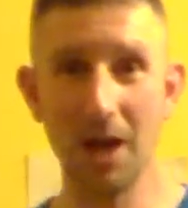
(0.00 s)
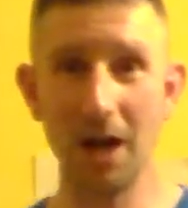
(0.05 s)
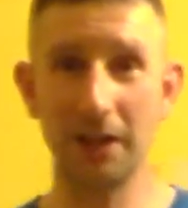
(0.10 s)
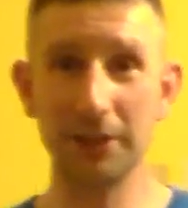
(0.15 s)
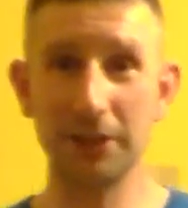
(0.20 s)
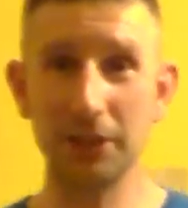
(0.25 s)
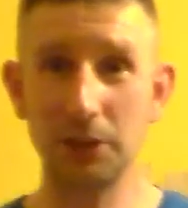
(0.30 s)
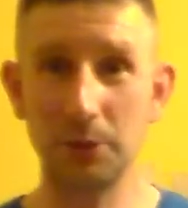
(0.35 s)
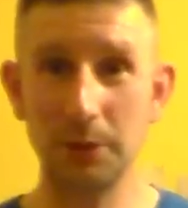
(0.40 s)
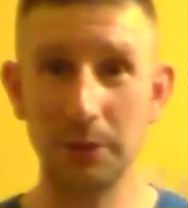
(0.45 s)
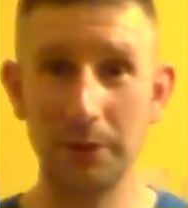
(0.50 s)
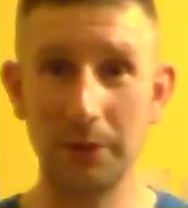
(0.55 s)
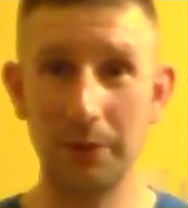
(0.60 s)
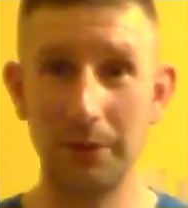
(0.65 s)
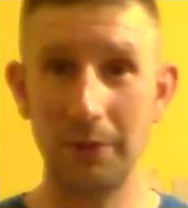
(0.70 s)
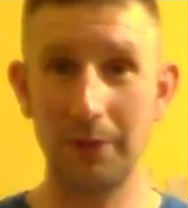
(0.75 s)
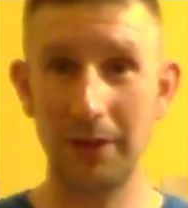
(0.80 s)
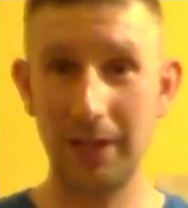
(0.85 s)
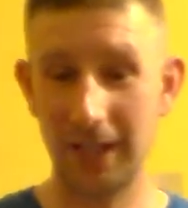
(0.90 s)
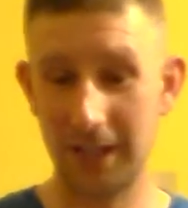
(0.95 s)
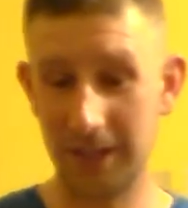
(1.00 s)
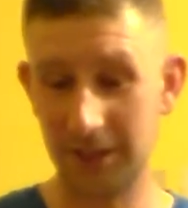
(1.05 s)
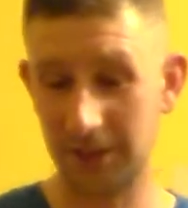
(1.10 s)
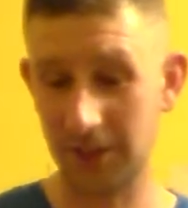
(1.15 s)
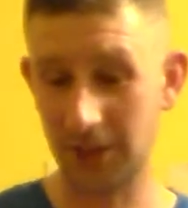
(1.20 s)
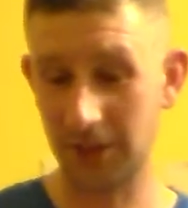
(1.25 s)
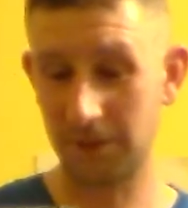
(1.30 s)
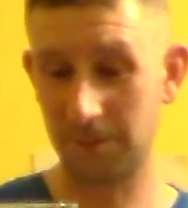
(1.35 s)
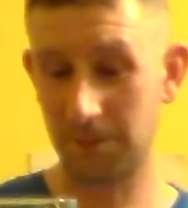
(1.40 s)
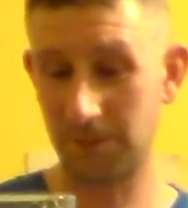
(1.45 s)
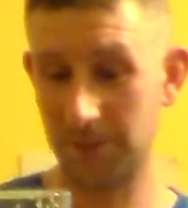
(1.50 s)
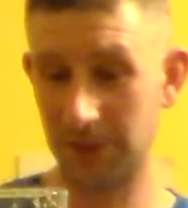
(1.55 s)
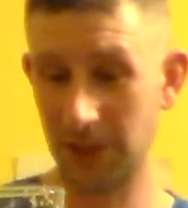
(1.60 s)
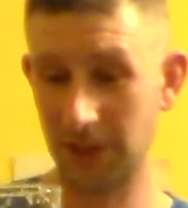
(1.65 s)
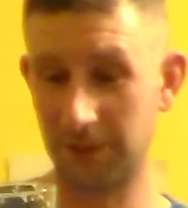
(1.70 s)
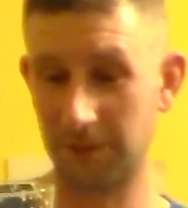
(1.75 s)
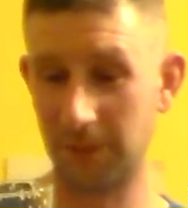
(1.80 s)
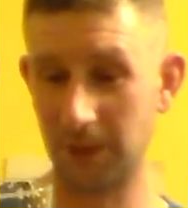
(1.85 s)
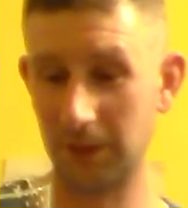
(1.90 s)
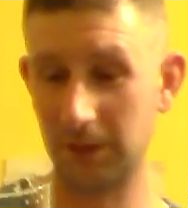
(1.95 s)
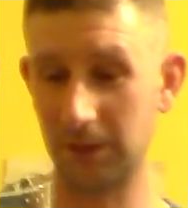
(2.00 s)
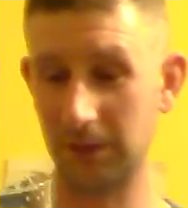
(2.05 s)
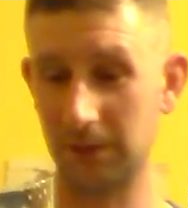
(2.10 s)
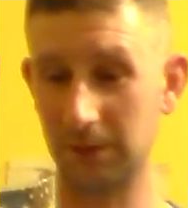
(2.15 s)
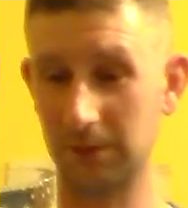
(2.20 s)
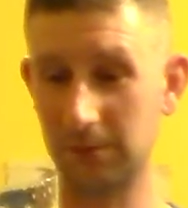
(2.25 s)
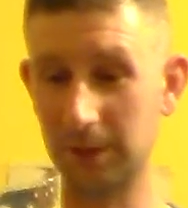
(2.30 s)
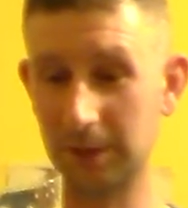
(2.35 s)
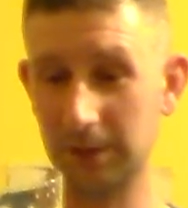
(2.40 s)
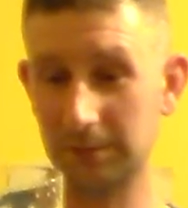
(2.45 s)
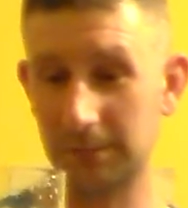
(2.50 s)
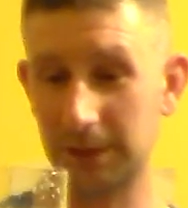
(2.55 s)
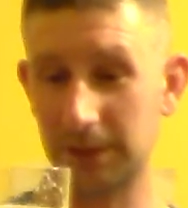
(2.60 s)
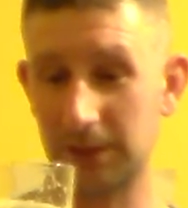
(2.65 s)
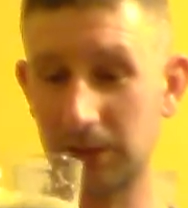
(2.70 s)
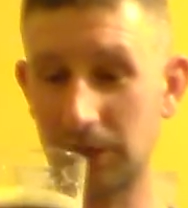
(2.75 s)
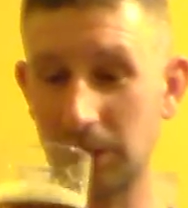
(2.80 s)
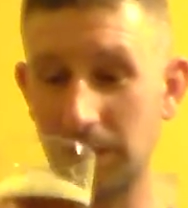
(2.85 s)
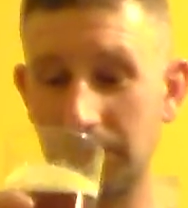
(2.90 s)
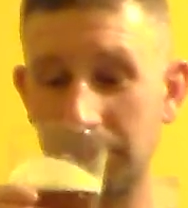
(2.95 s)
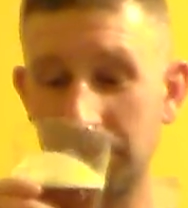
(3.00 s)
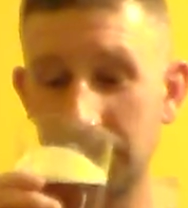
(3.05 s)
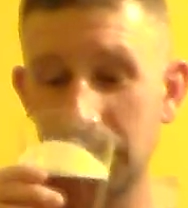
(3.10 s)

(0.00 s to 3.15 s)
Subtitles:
I don't know whether it be out of Duff bottle or what, but